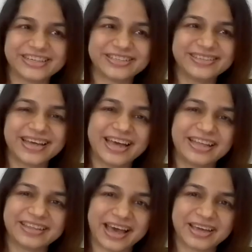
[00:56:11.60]
discussion.
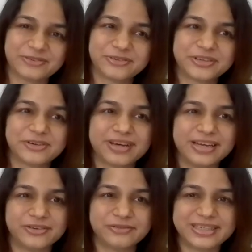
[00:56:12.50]
Thank you for your
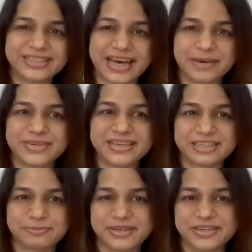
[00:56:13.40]
valuable time
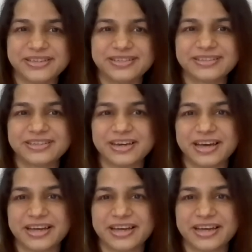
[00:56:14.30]
and experience. Thank you